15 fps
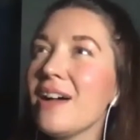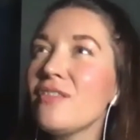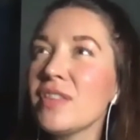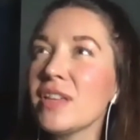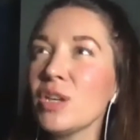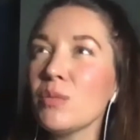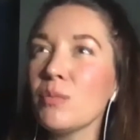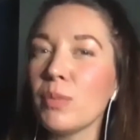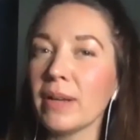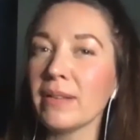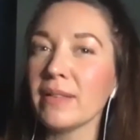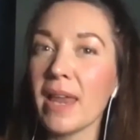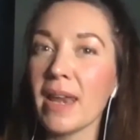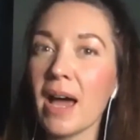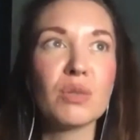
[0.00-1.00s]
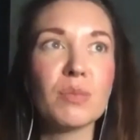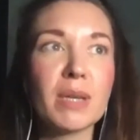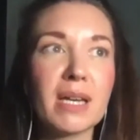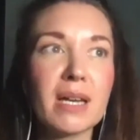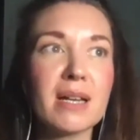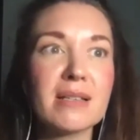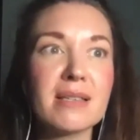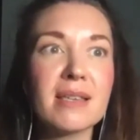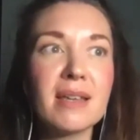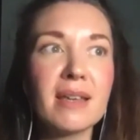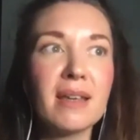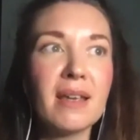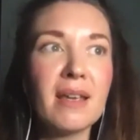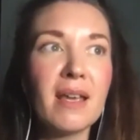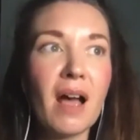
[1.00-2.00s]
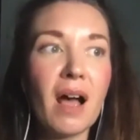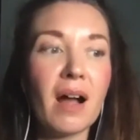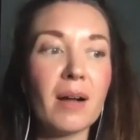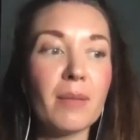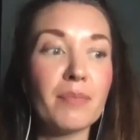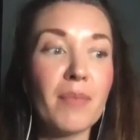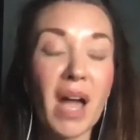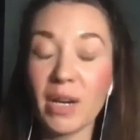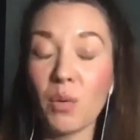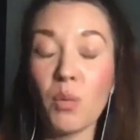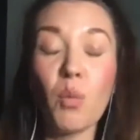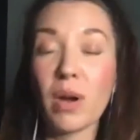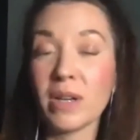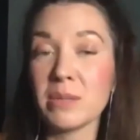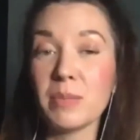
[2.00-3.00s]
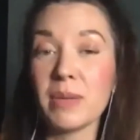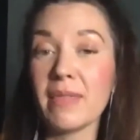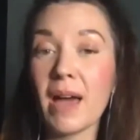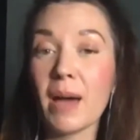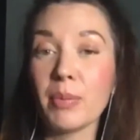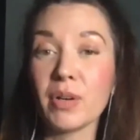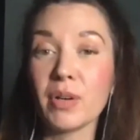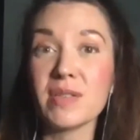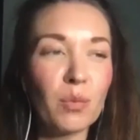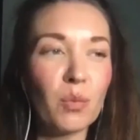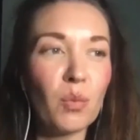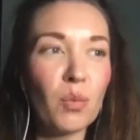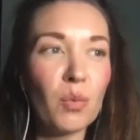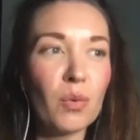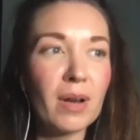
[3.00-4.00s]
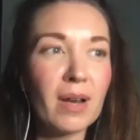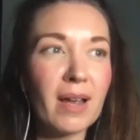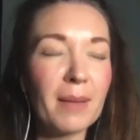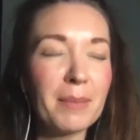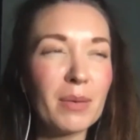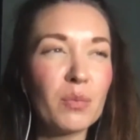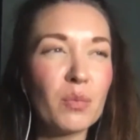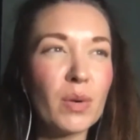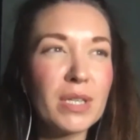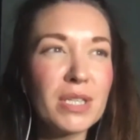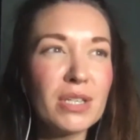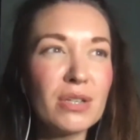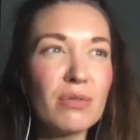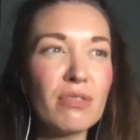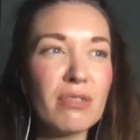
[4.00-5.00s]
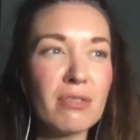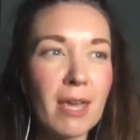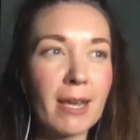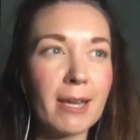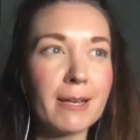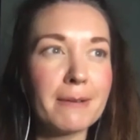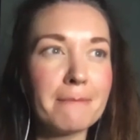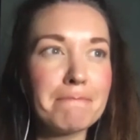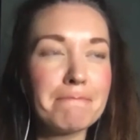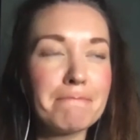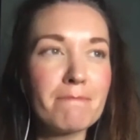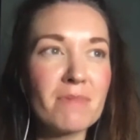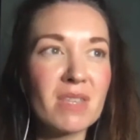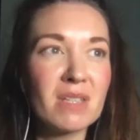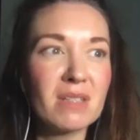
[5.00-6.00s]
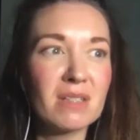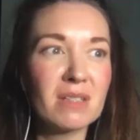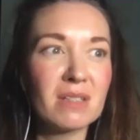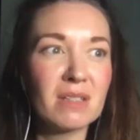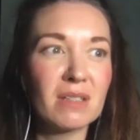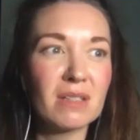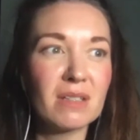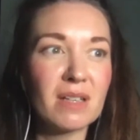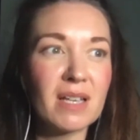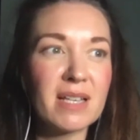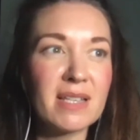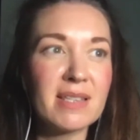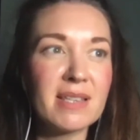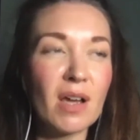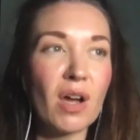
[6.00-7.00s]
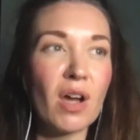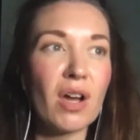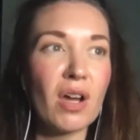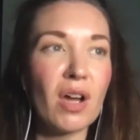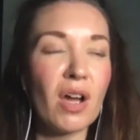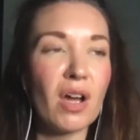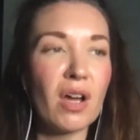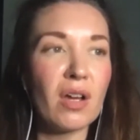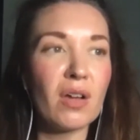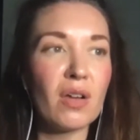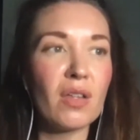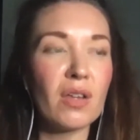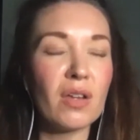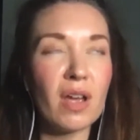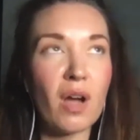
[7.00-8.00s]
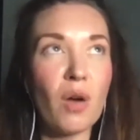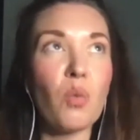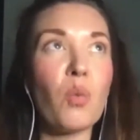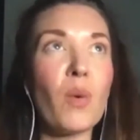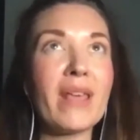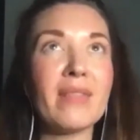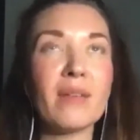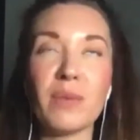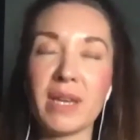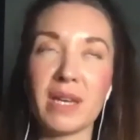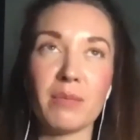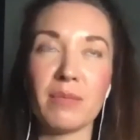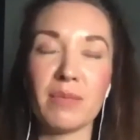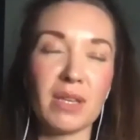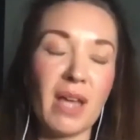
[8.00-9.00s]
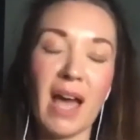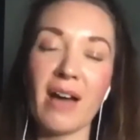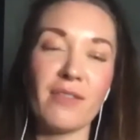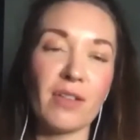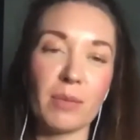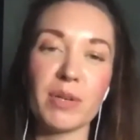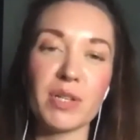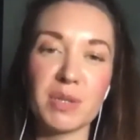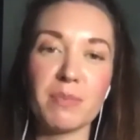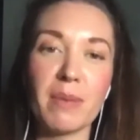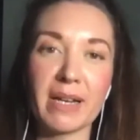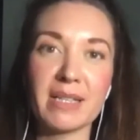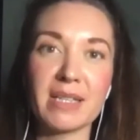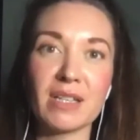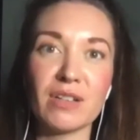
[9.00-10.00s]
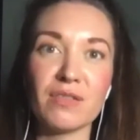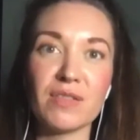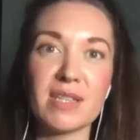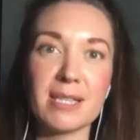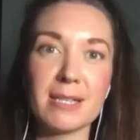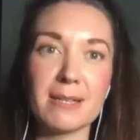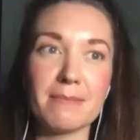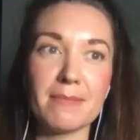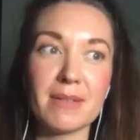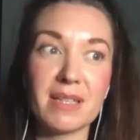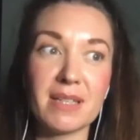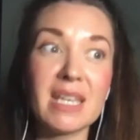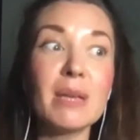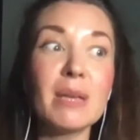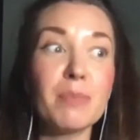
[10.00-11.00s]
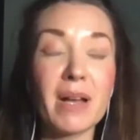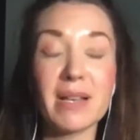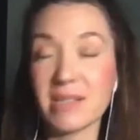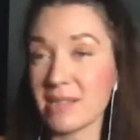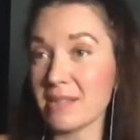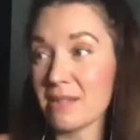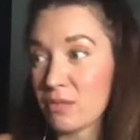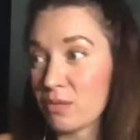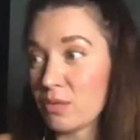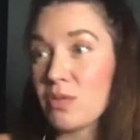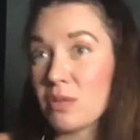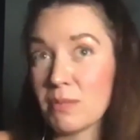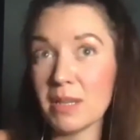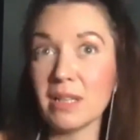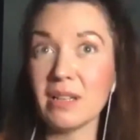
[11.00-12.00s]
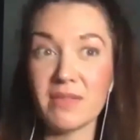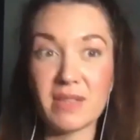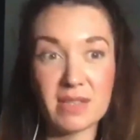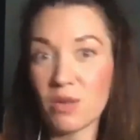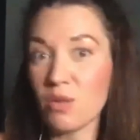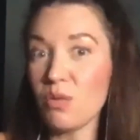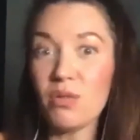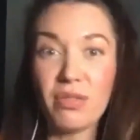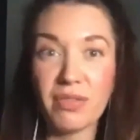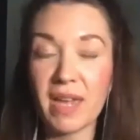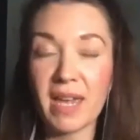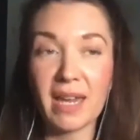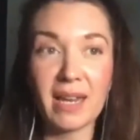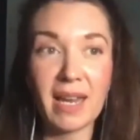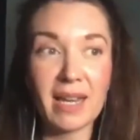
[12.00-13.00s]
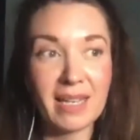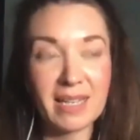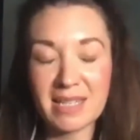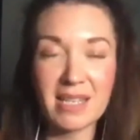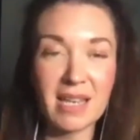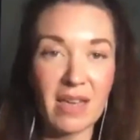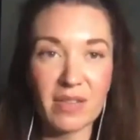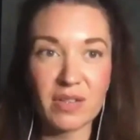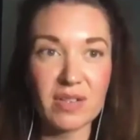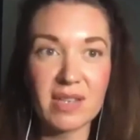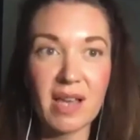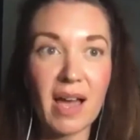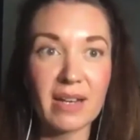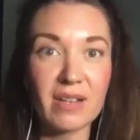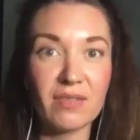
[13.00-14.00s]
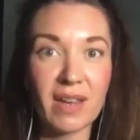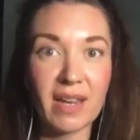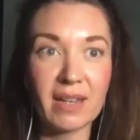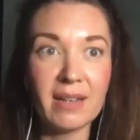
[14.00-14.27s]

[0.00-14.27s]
that you bring that up, because I don't want to be that person. I mean, what do you think is a way that we can have our perspectives keep us through the middle of this whole thing and get to the other side of it?